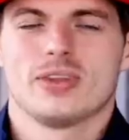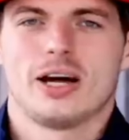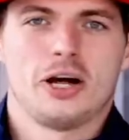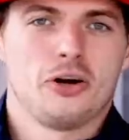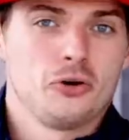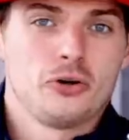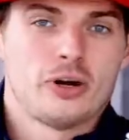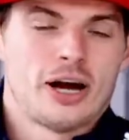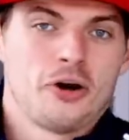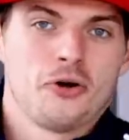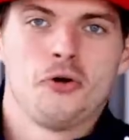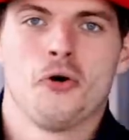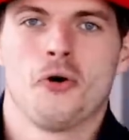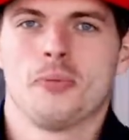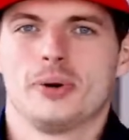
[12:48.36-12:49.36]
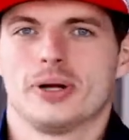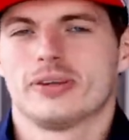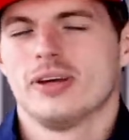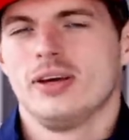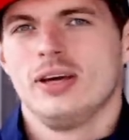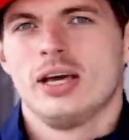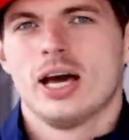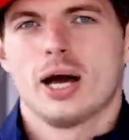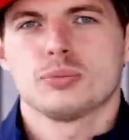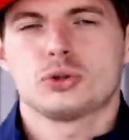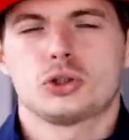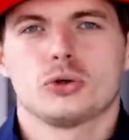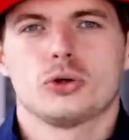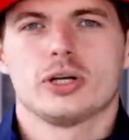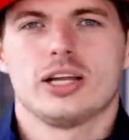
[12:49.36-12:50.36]
I don't know, but I'm
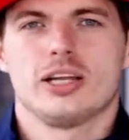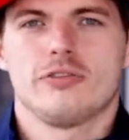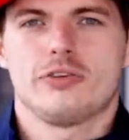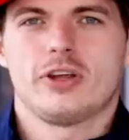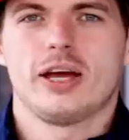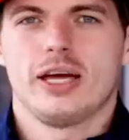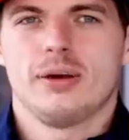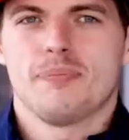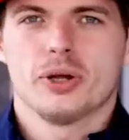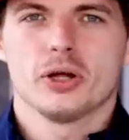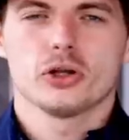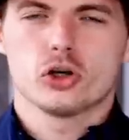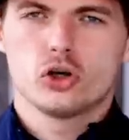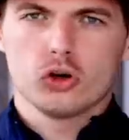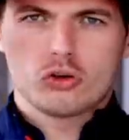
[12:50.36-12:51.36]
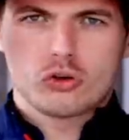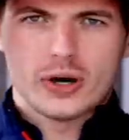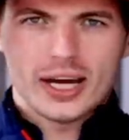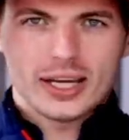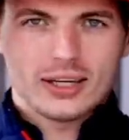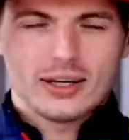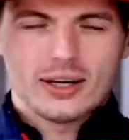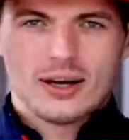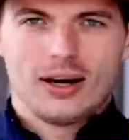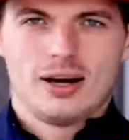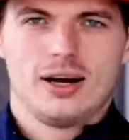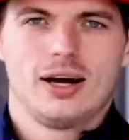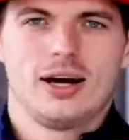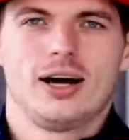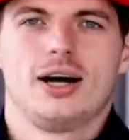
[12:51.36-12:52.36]
sure that if they build a good track,
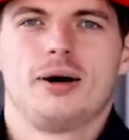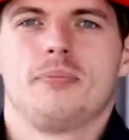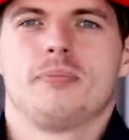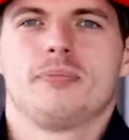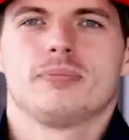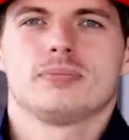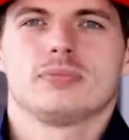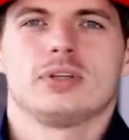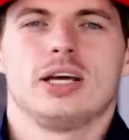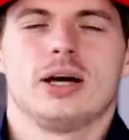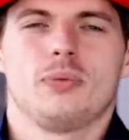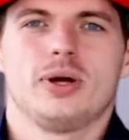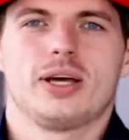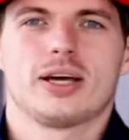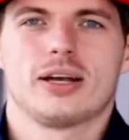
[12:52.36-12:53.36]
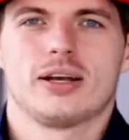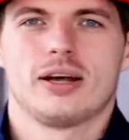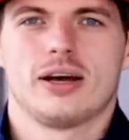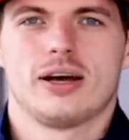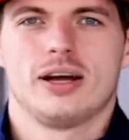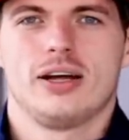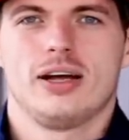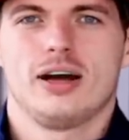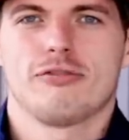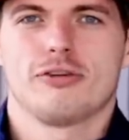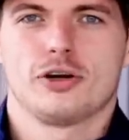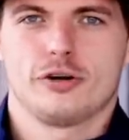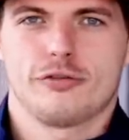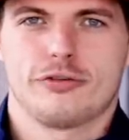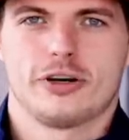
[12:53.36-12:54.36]
we can have a
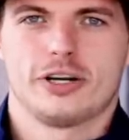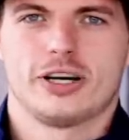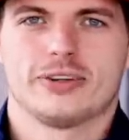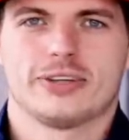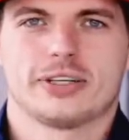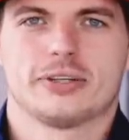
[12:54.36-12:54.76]
lot of fun out